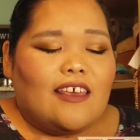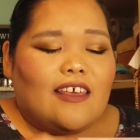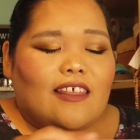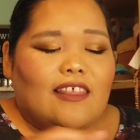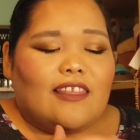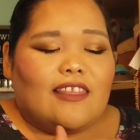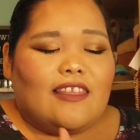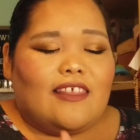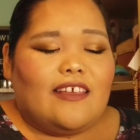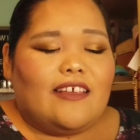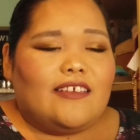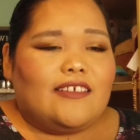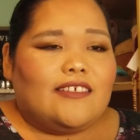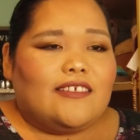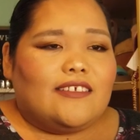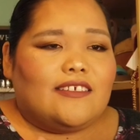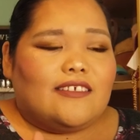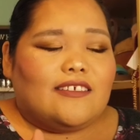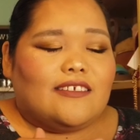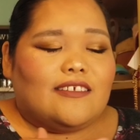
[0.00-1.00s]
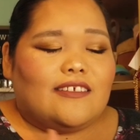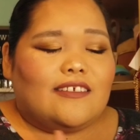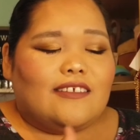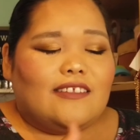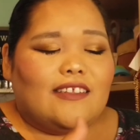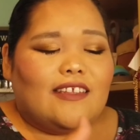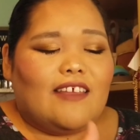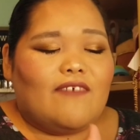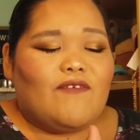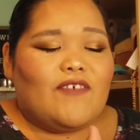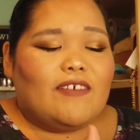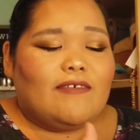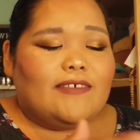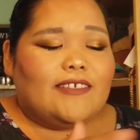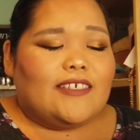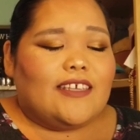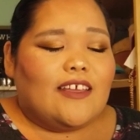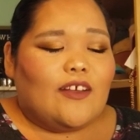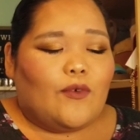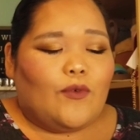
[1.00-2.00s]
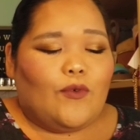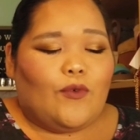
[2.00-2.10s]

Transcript: this, if it was like,